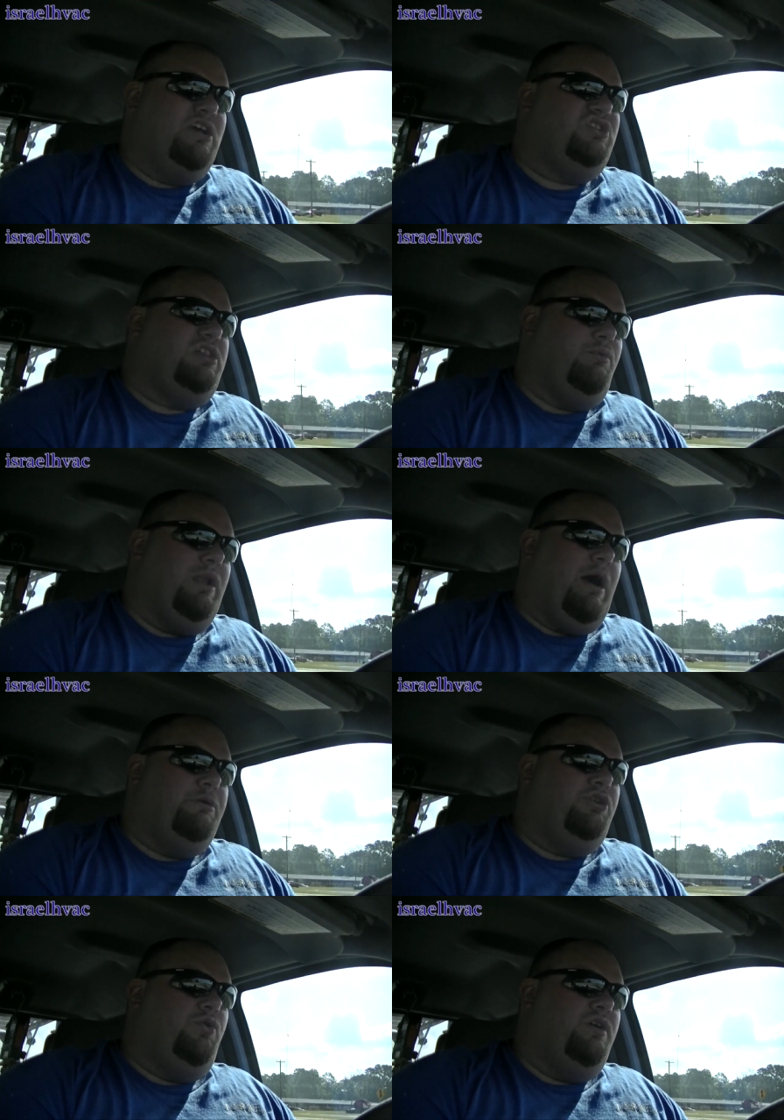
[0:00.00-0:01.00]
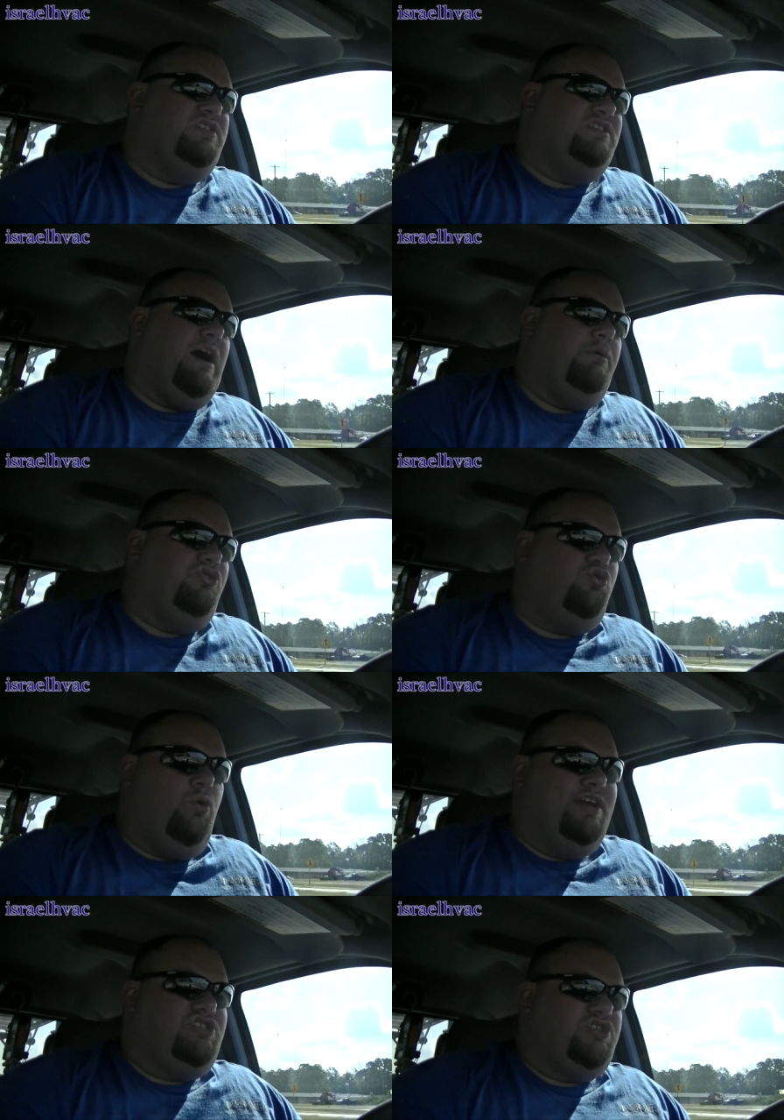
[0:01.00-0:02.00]
basically what I would do is, is I would
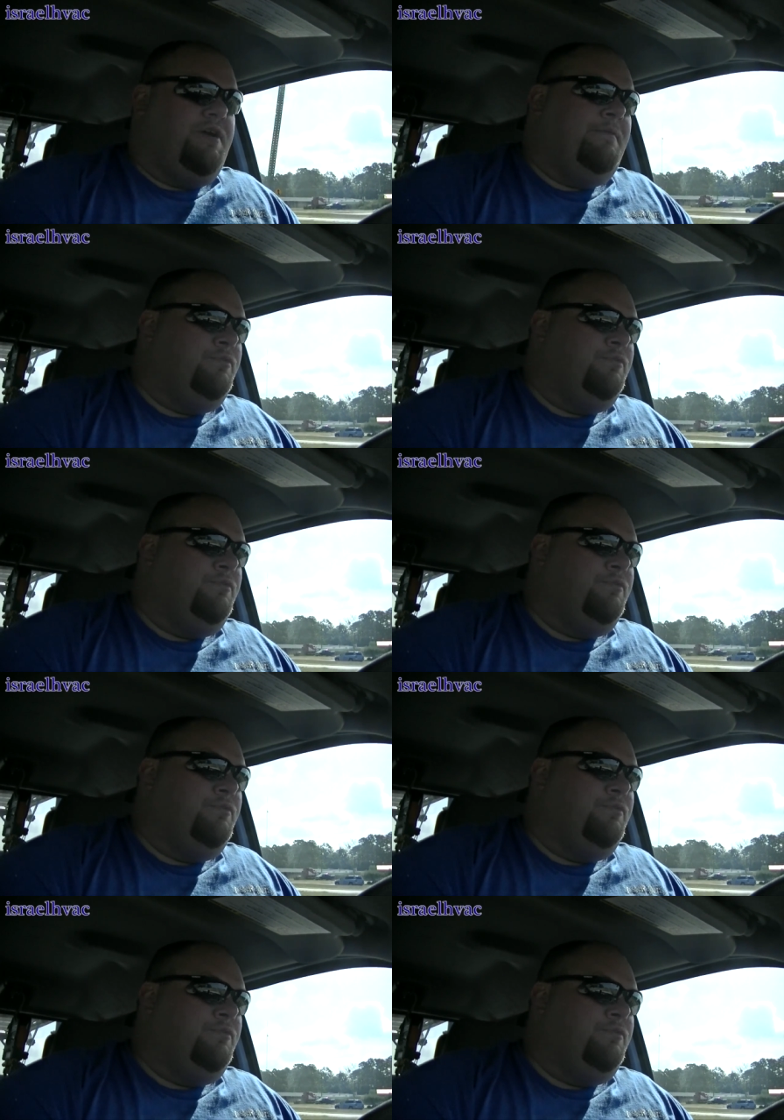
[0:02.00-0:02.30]
twist